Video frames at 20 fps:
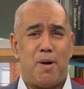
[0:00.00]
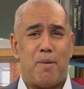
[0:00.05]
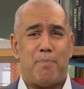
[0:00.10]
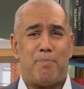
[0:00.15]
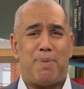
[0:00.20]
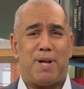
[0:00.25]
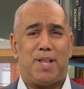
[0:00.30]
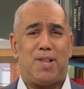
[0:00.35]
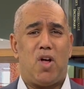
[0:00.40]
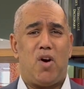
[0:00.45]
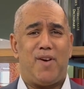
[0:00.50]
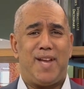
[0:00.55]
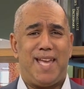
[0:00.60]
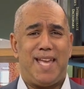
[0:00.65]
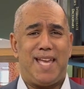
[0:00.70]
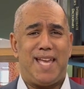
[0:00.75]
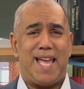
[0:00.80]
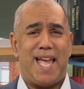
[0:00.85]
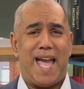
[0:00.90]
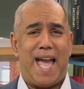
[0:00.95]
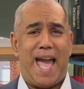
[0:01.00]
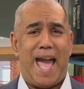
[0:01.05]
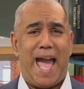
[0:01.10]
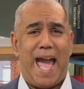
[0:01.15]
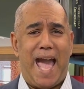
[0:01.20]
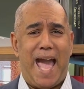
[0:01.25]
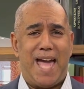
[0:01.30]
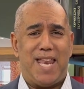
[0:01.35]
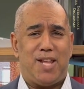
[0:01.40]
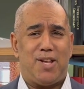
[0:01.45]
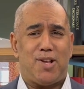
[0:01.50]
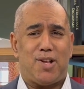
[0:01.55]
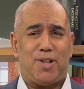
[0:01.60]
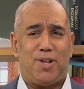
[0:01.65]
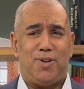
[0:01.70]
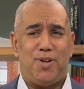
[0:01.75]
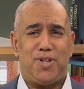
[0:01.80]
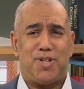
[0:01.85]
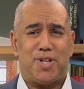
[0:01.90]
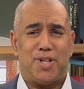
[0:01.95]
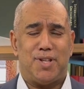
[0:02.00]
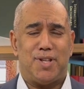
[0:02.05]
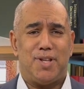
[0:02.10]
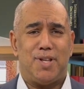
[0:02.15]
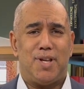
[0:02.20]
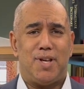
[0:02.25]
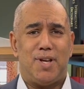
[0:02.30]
belonging, and inclusion,